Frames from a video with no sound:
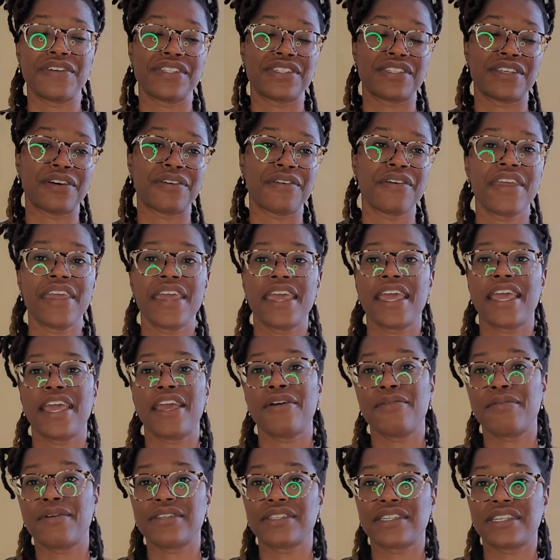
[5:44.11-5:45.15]
So it
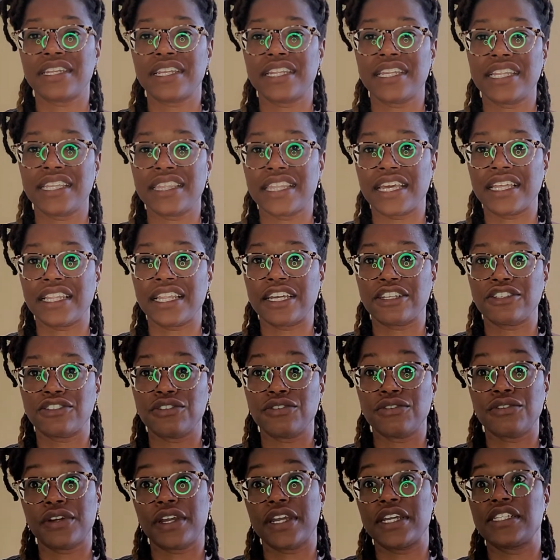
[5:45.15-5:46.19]
wasn't anything like too
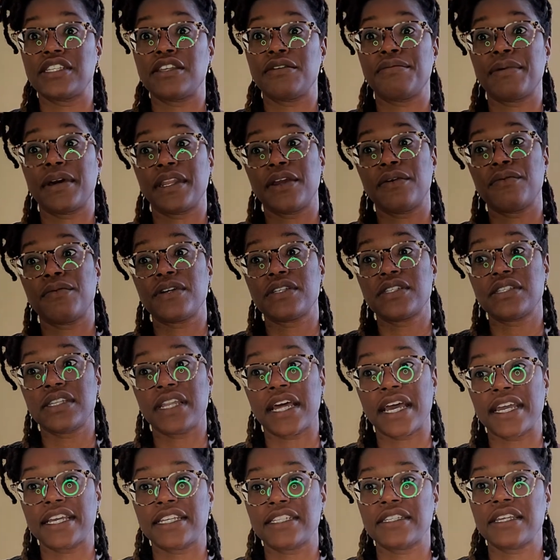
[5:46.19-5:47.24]
crazy, but it was
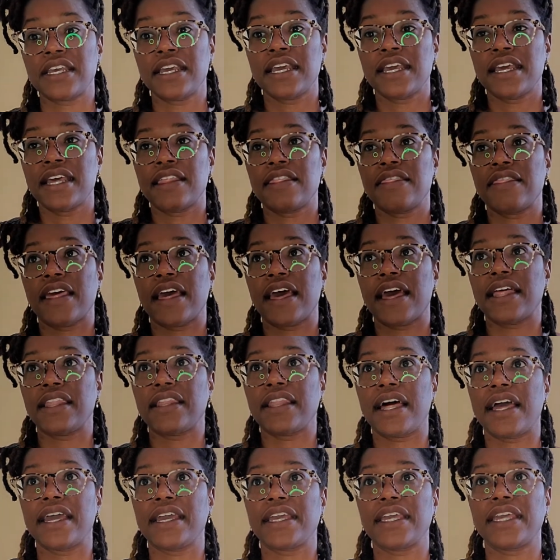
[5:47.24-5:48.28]
nice that
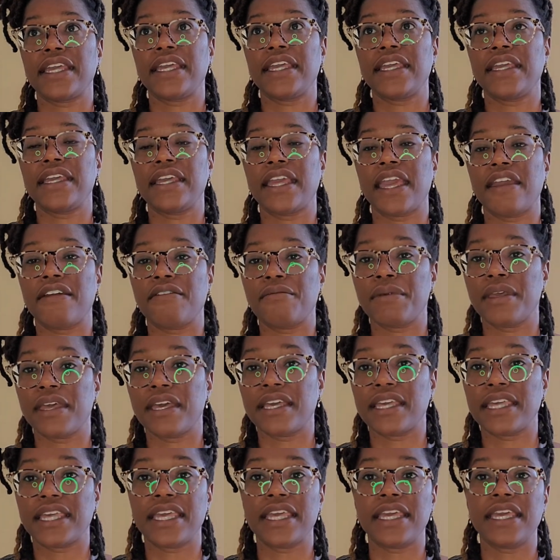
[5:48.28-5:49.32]
like he gave me a
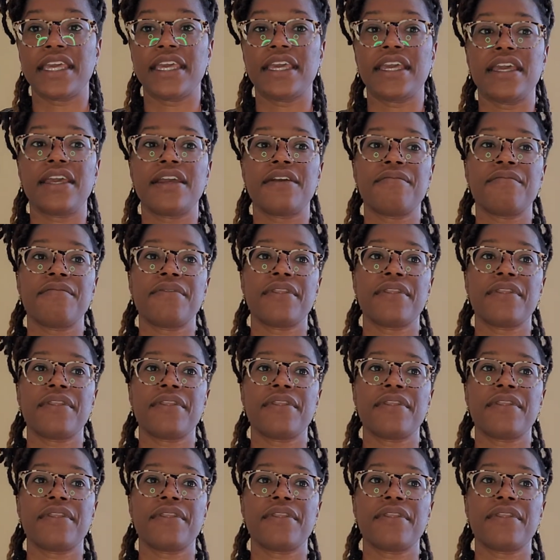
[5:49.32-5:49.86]
key.